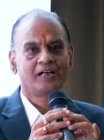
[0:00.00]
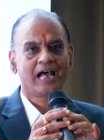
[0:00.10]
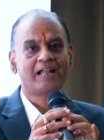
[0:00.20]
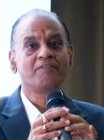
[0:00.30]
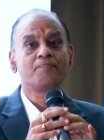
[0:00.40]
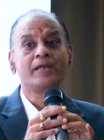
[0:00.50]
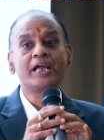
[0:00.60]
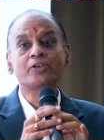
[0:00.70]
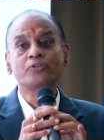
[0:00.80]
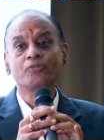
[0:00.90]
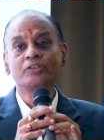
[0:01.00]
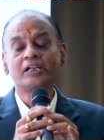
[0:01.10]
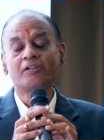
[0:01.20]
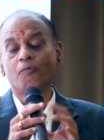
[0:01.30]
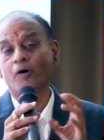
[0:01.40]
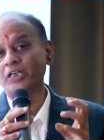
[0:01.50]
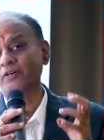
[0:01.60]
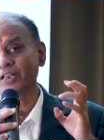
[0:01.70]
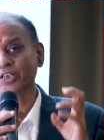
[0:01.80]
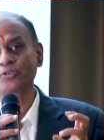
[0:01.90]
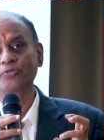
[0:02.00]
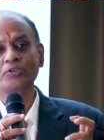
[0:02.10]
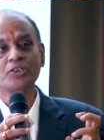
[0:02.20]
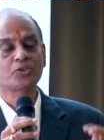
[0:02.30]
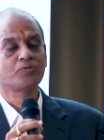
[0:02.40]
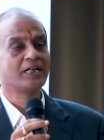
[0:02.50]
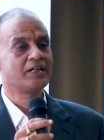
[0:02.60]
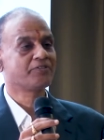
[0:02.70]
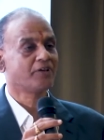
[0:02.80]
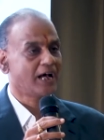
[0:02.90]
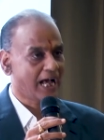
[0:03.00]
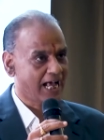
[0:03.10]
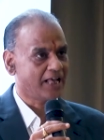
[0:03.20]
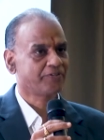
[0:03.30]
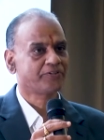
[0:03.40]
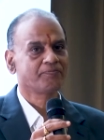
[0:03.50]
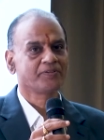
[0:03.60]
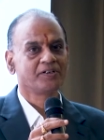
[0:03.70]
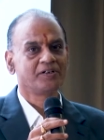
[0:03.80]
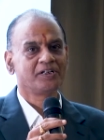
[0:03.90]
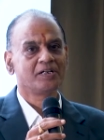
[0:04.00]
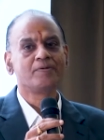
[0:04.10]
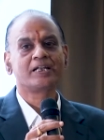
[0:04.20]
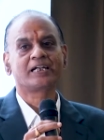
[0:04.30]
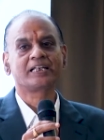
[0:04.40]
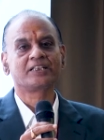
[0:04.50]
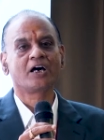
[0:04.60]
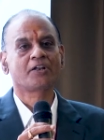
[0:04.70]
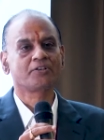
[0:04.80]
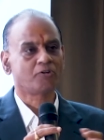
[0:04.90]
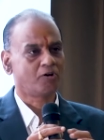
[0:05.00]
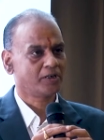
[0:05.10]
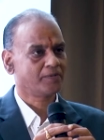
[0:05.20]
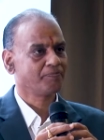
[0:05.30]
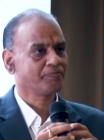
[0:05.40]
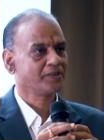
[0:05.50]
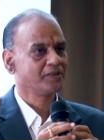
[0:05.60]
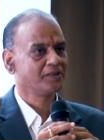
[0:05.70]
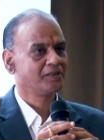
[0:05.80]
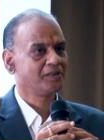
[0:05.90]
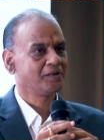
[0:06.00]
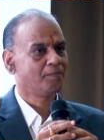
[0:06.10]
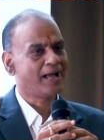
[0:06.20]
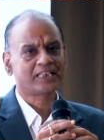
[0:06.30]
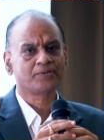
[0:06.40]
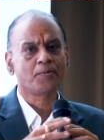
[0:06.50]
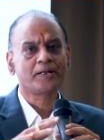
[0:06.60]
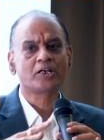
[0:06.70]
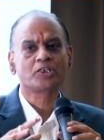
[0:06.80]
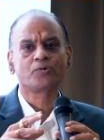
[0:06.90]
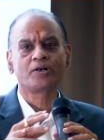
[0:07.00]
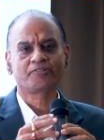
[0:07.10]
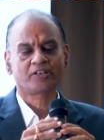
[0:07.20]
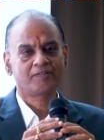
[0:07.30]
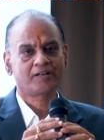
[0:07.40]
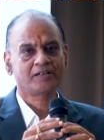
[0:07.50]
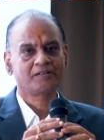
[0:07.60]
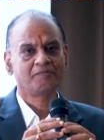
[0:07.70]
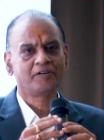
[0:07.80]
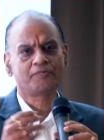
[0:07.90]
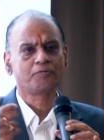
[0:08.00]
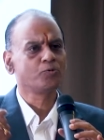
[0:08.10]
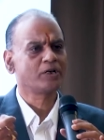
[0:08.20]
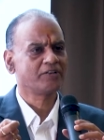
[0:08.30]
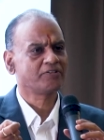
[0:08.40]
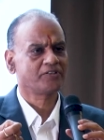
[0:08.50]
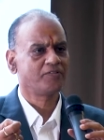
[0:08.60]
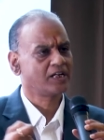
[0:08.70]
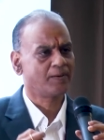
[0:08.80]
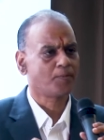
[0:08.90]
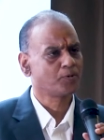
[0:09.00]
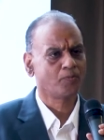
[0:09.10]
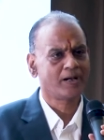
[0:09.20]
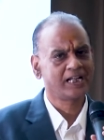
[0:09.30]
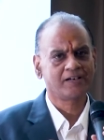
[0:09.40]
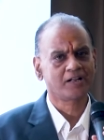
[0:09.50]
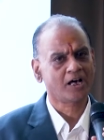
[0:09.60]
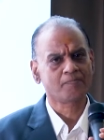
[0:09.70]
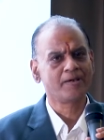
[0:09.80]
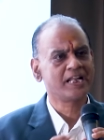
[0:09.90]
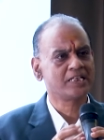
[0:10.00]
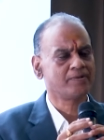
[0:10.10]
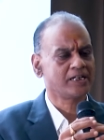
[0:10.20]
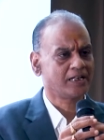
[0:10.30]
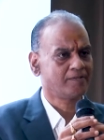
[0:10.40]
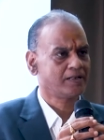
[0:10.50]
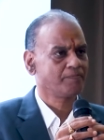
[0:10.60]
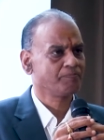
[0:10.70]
And we make sure that whatever issue the students has, immediately they are resolved. Maximum at HOD is level. Very few cases will come up to my level or management level.